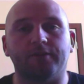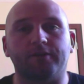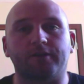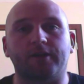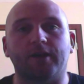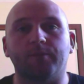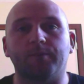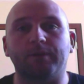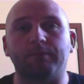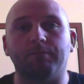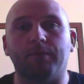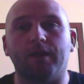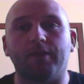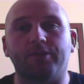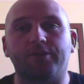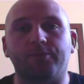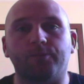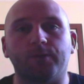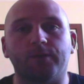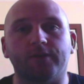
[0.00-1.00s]
the coming
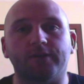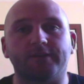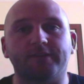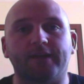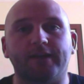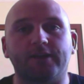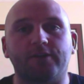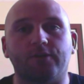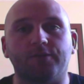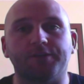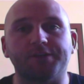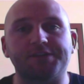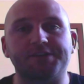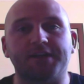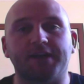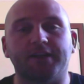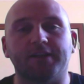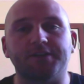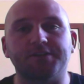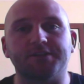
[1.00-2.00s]
month when I take on this
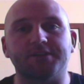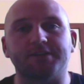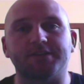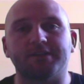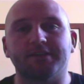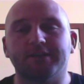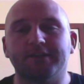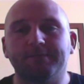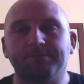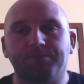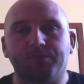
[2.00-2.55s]
challenge is